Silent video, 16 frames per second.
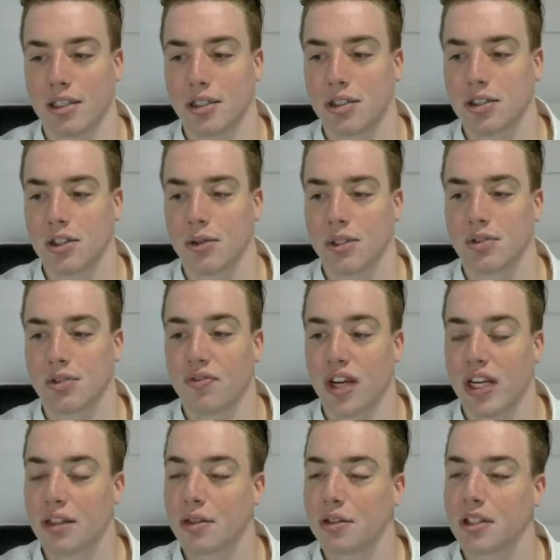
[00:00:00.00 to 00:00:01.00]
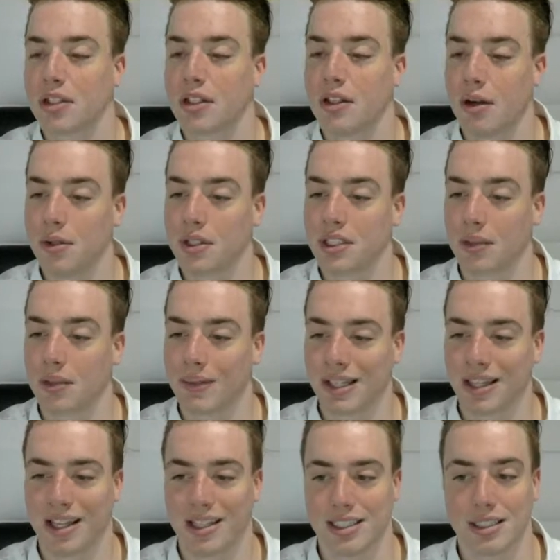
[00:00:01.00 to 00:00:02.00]
So it's failure to notice something
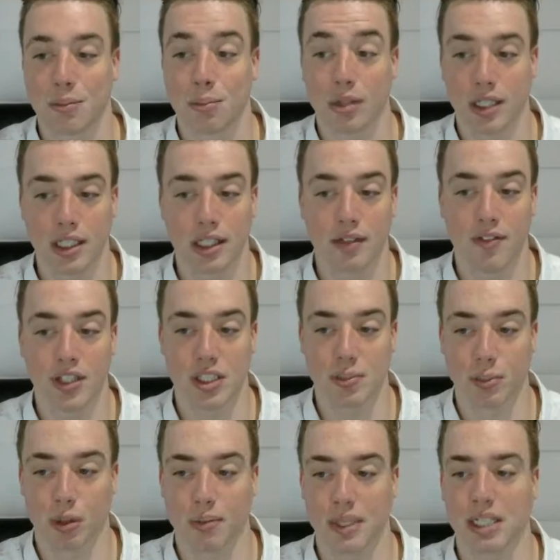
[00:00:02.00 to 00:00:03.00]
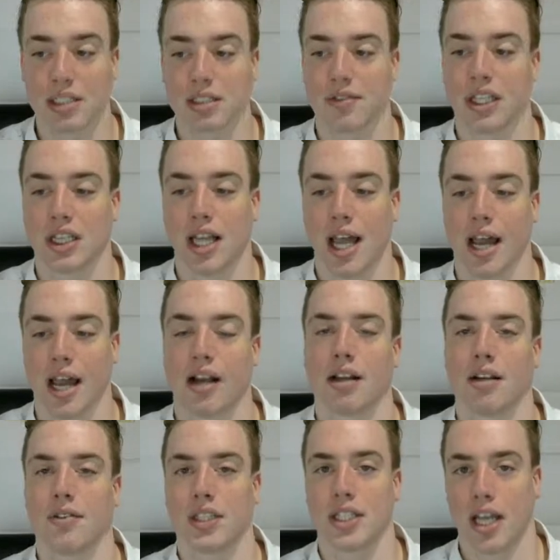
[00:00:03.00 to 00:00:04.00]
that is completely visible because of a lack
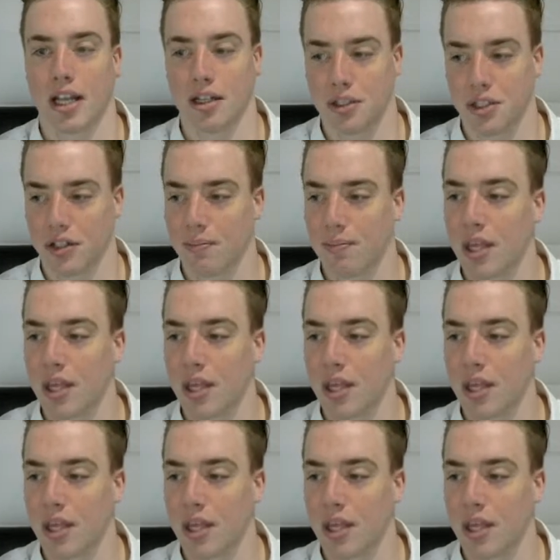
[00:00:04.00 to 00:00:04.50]
of attention.